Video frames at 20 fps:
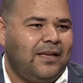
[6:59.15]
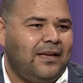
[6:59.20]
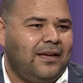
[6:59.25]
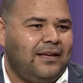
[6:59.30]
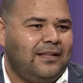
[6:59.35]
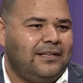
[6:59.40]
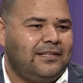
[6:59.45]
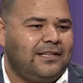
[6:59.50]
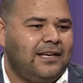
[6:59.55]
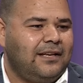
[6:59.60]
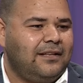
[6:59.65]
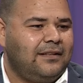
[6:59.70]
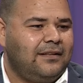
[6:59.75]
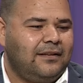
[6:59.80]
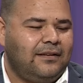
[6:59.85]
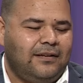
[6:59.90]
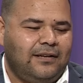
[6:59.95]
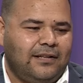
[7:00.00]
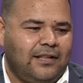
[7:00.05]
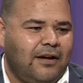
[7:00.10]
And he said,
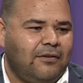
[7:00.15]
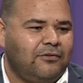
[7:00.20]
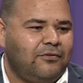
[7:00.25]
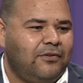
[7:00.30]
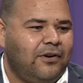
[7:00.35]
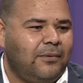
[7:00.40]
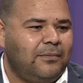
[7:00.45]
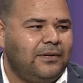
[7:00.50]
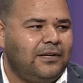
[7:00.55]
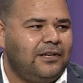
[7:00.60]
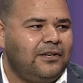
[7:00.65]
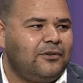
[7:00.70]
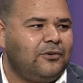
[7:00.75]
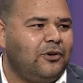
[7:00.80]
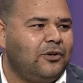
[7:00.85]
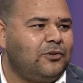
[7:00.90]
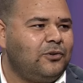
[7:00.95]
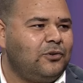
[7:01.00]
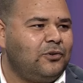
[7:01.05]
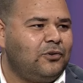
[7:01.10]
get out from here, go
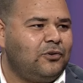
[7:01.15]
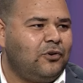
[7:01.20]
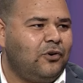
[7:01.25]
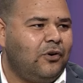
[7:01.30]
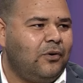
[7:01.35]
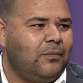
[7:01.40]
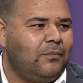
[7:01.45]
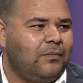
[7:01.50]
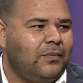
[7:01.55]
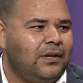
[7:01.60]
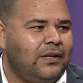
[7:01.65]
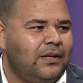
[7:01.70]
to your home.